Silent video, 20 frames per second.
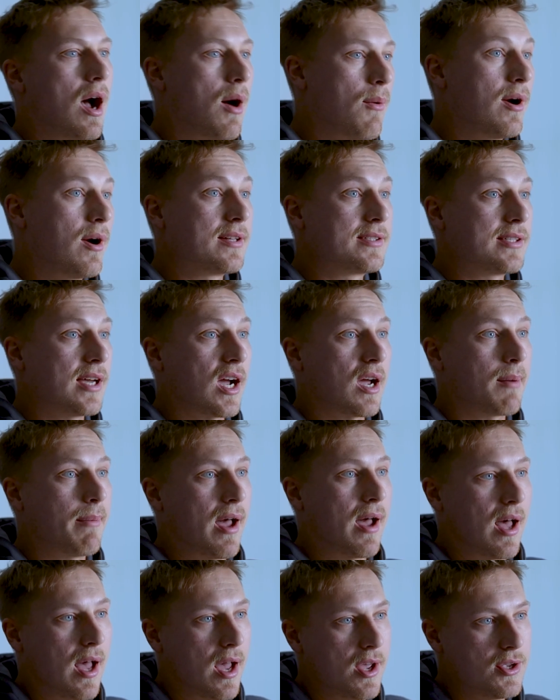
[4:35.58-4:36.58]
I want to talk
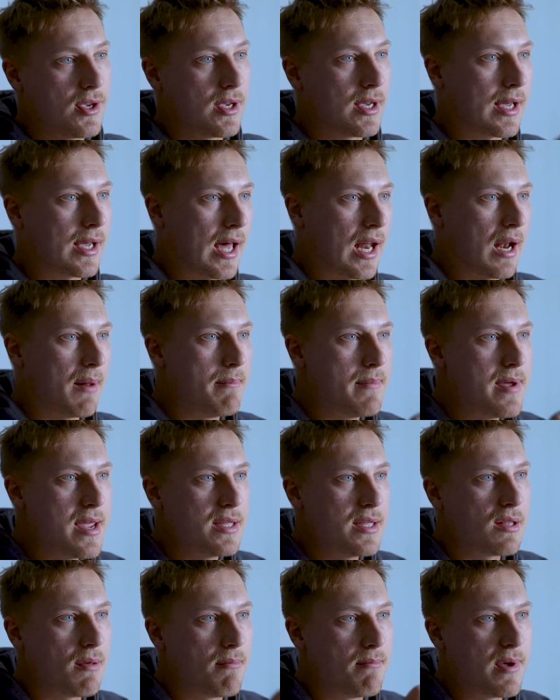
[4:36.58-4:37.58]
about how you can kind of
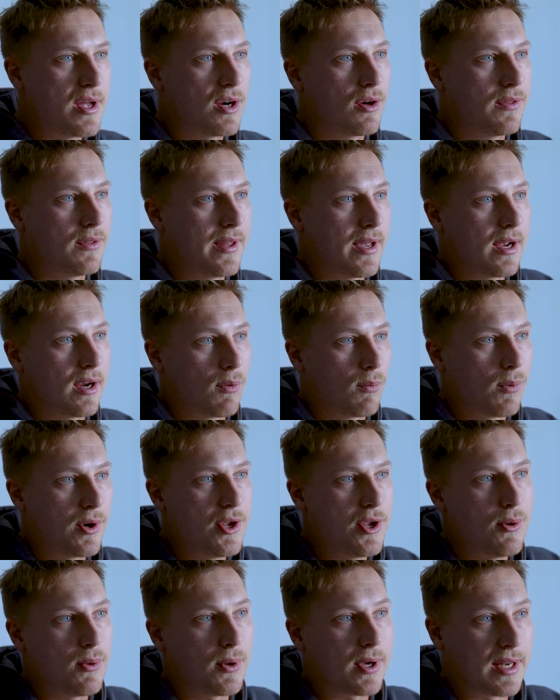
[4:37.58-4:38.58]
meet in the middle there,
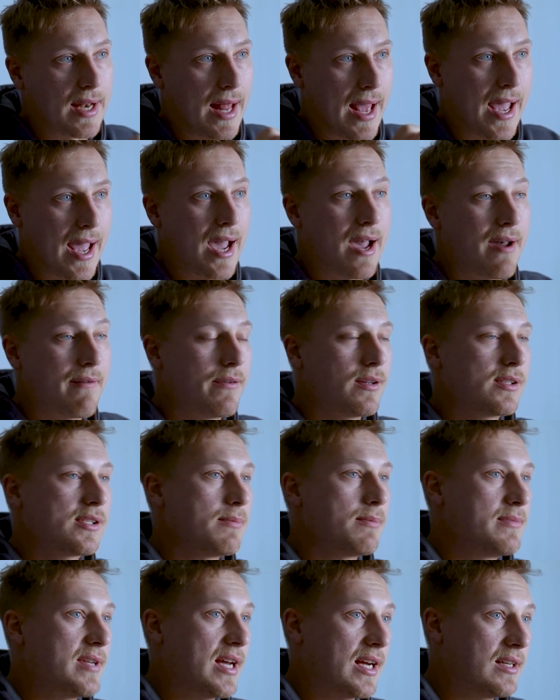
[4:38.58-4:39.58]
where you can have
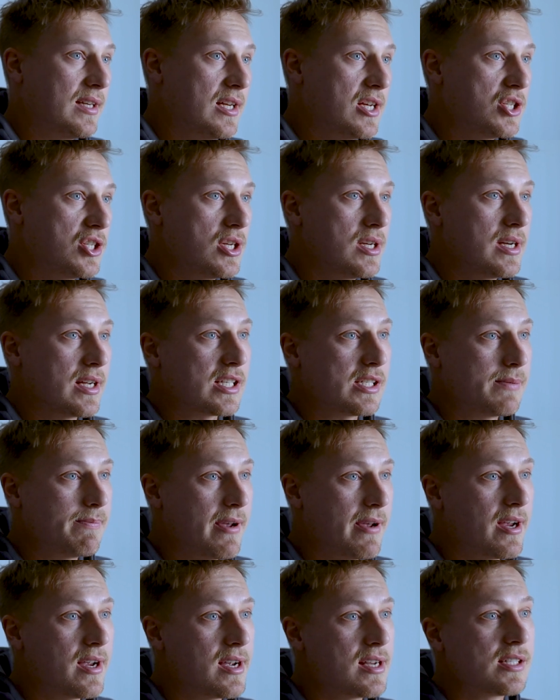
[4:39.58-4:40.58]
some technician
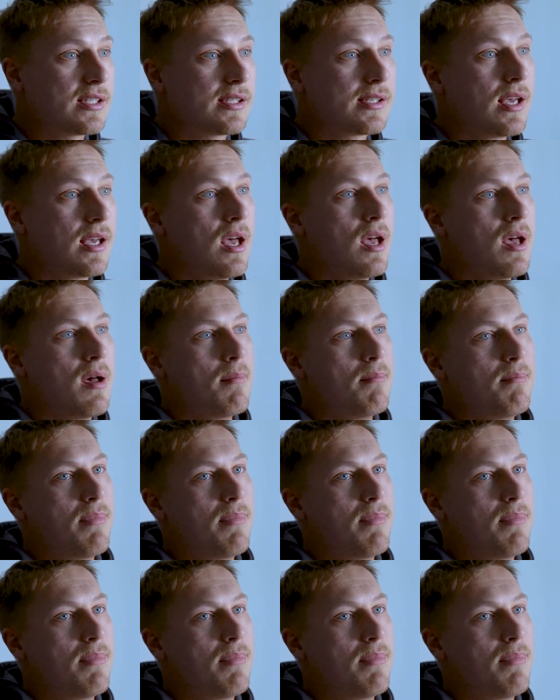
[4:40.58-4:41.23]
experience,